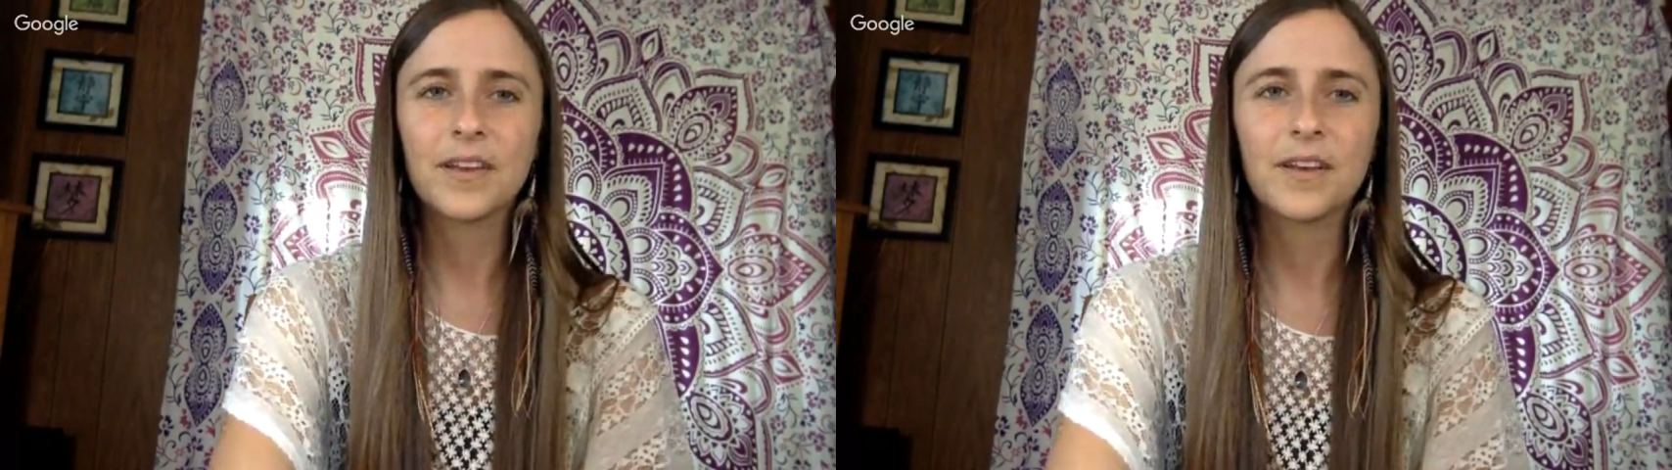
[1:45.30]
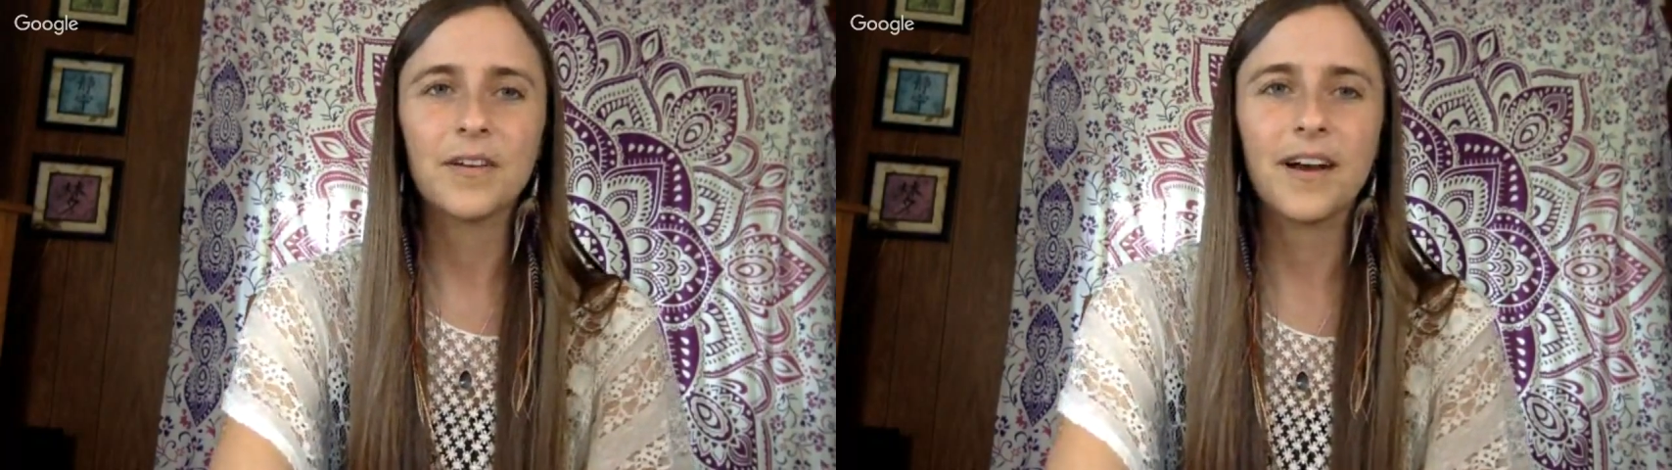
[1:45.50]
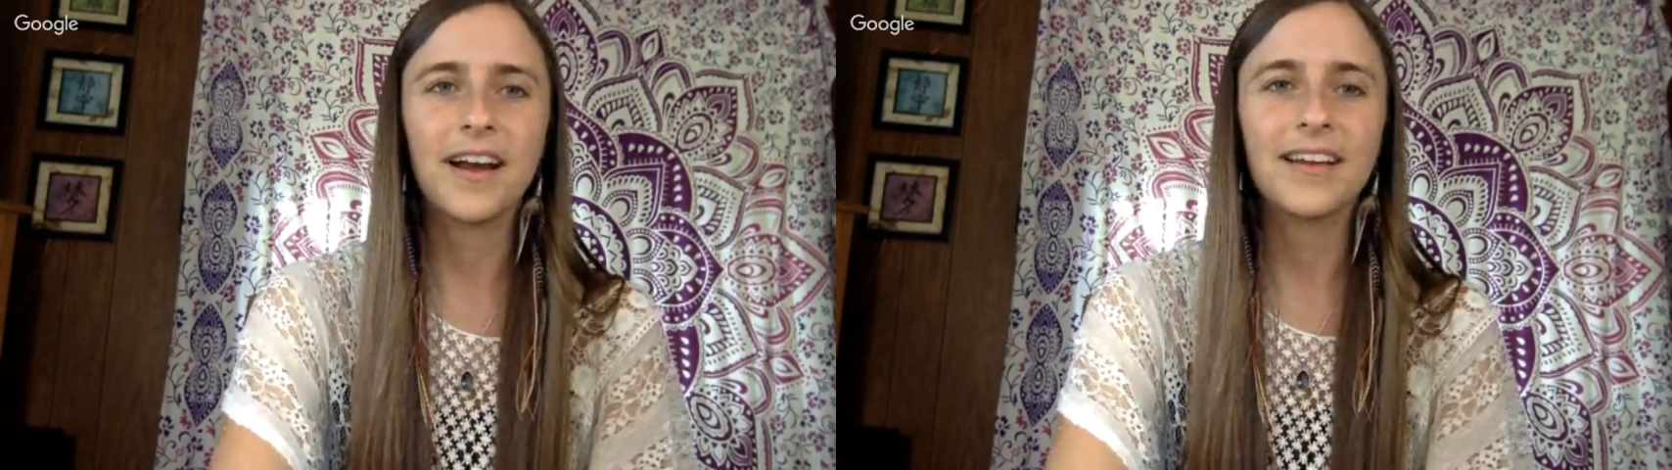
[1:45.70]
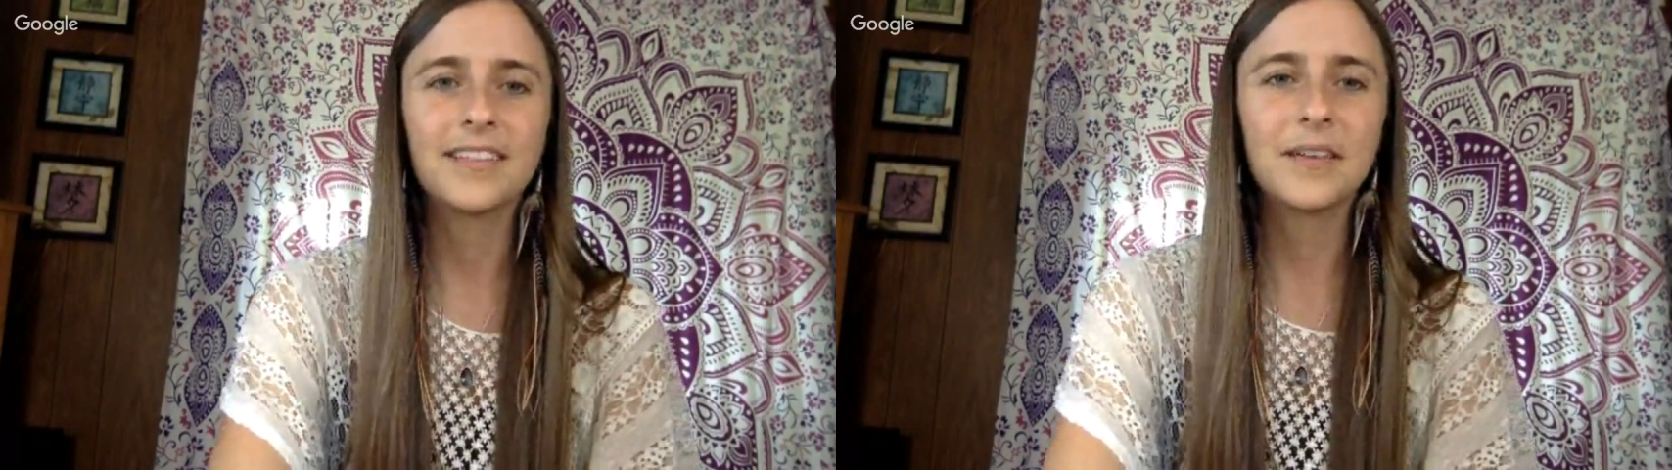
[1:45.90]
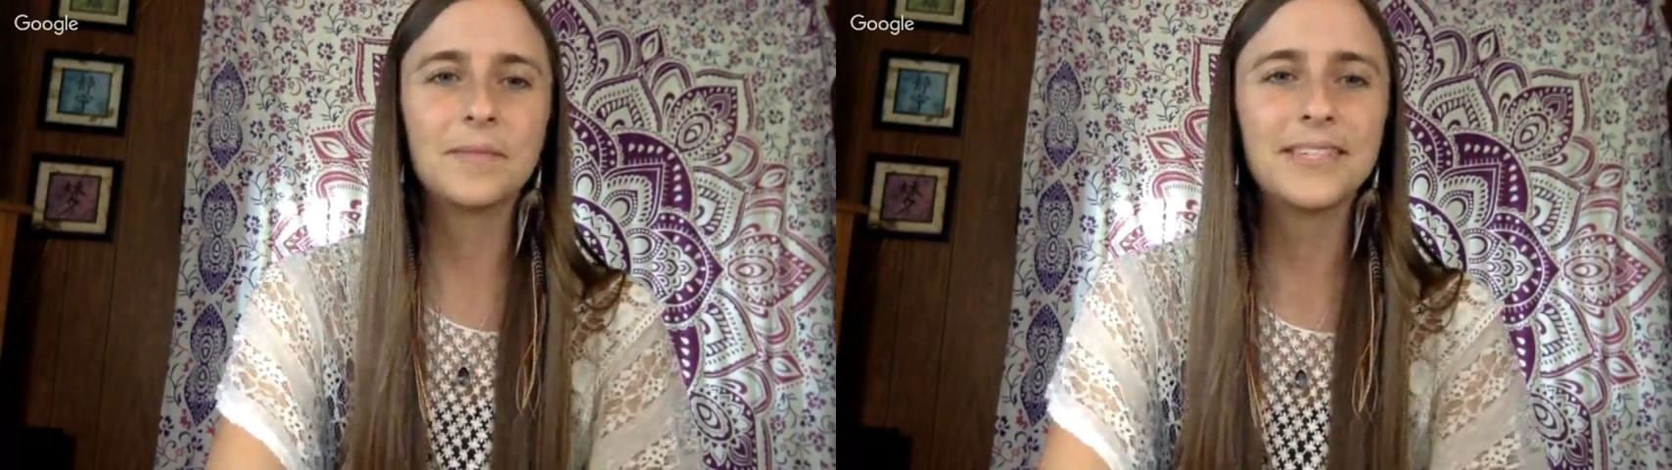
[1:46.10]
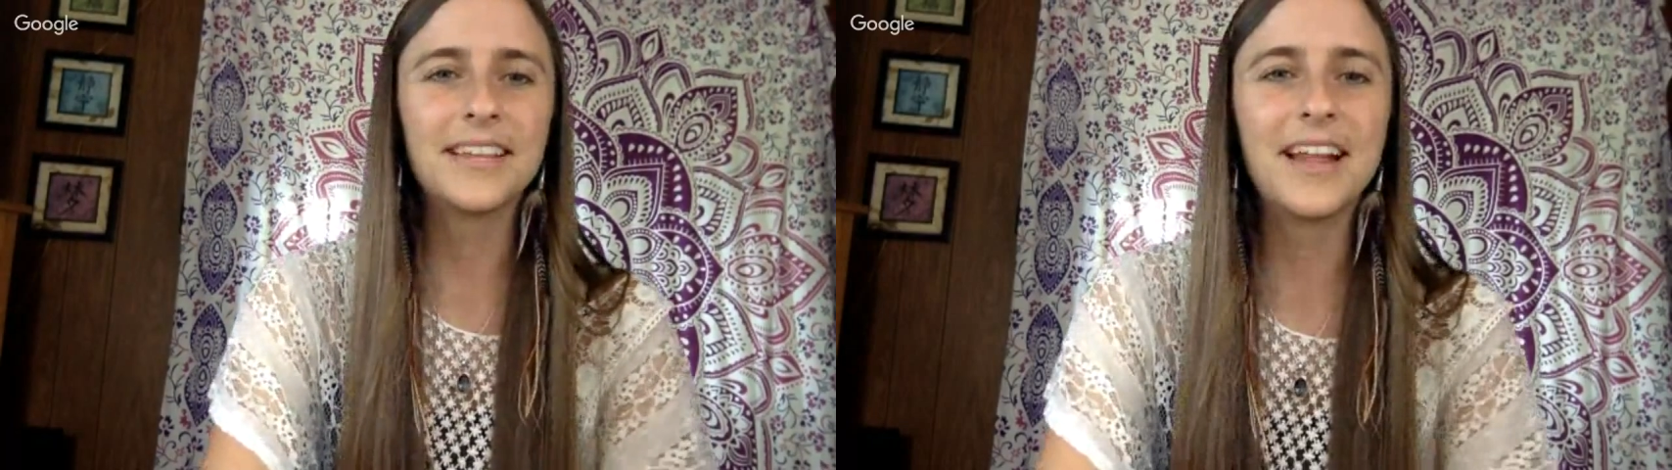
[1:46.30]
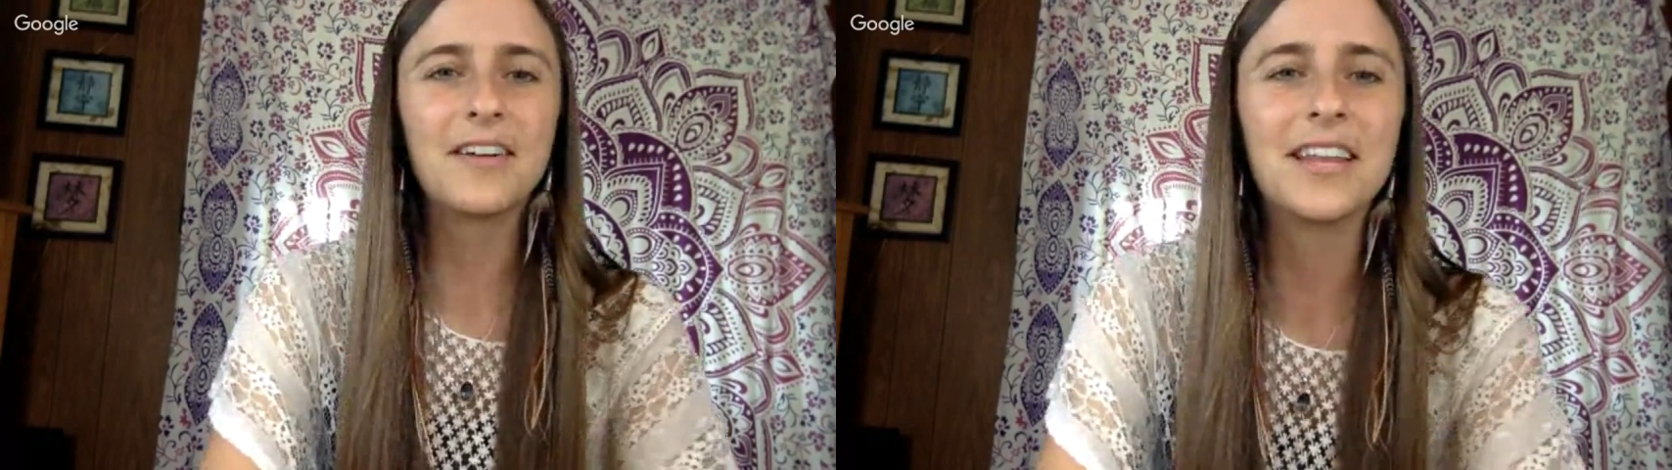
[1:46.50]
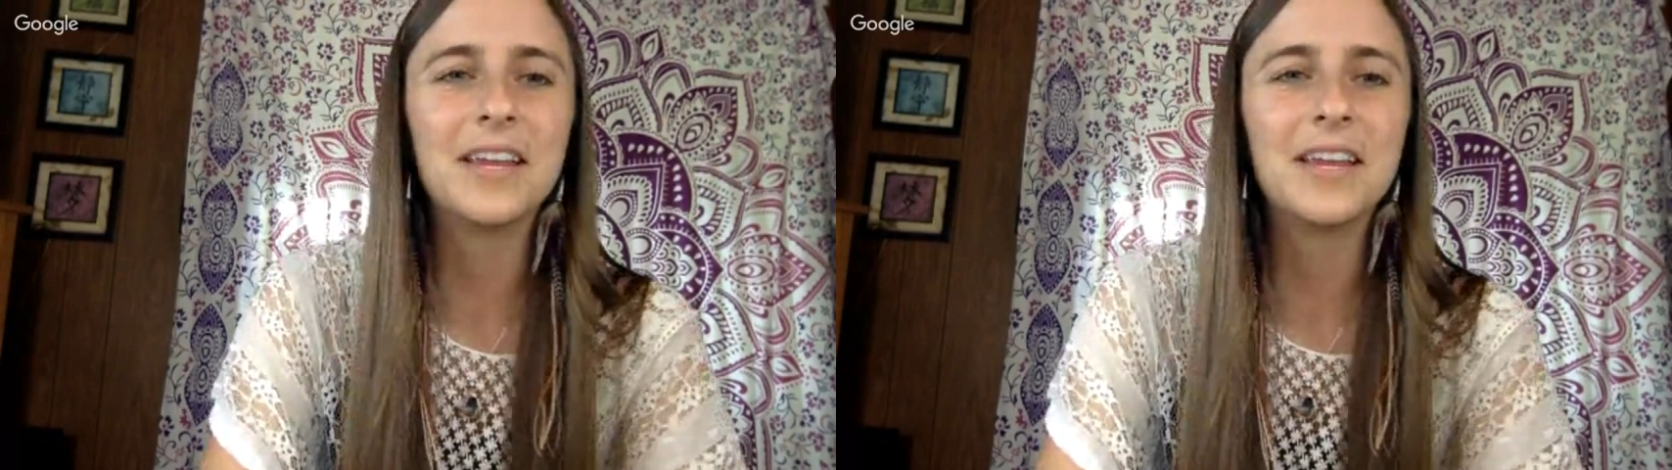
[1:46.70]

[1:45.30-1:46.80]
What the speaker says: Okay, let me send out an